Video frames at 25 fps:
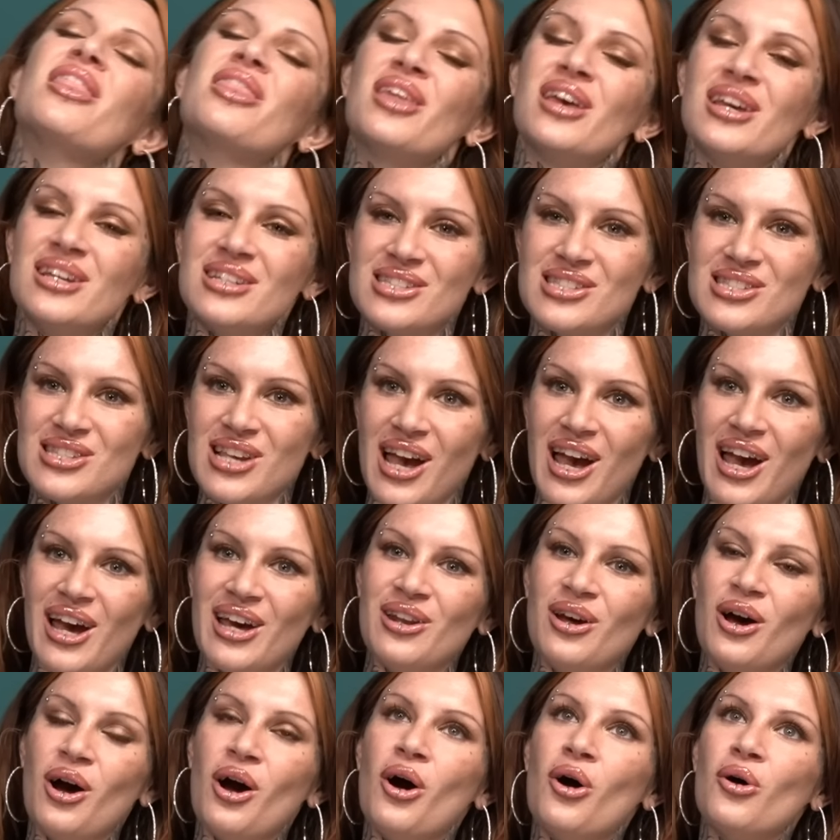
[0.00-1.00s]
They
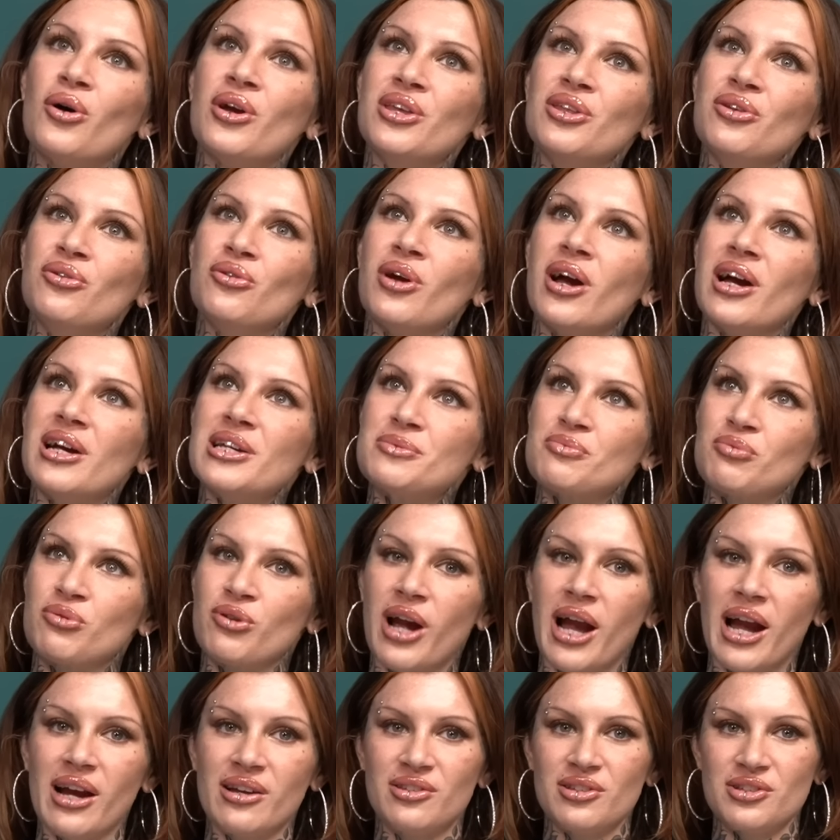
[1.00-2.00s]
said, Oh, can you guys
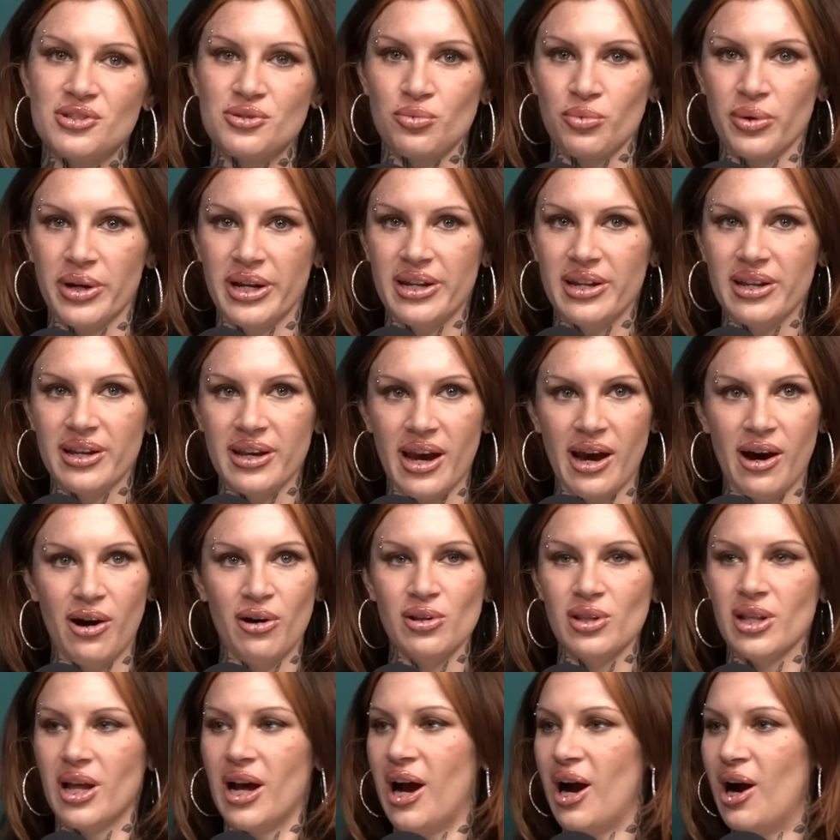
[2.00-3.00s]
practice reading
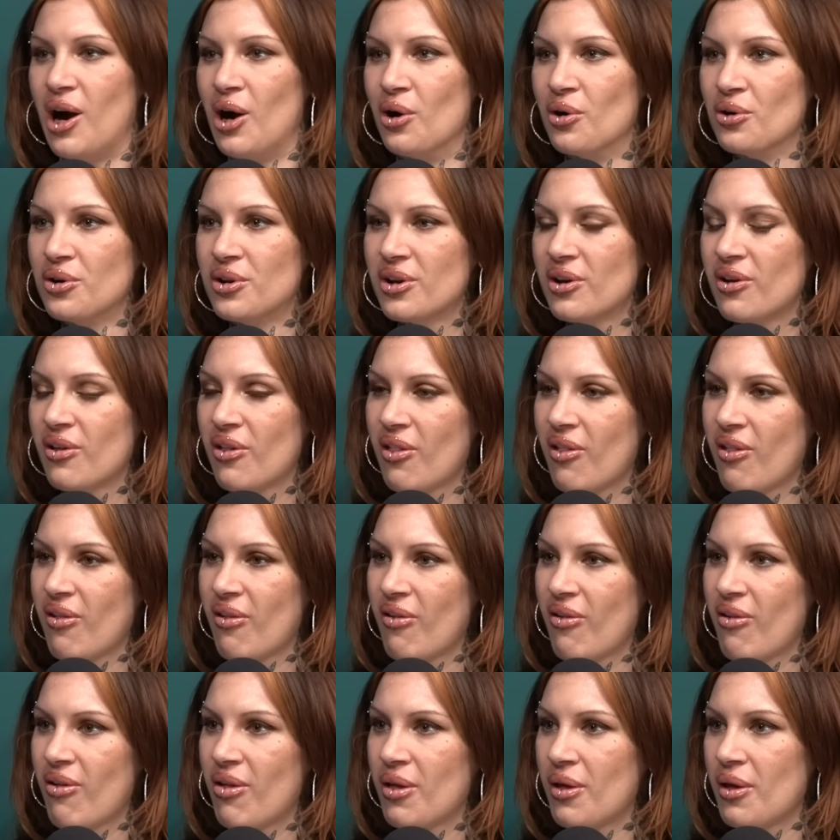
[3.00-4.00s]
out loud?
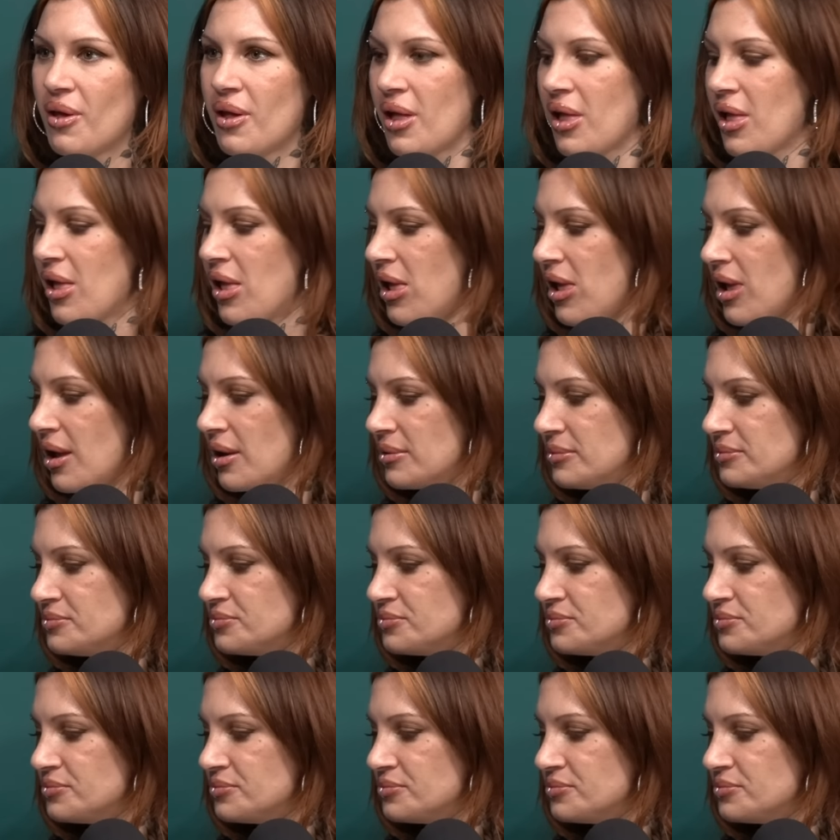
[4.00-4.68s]
Now here's the tea.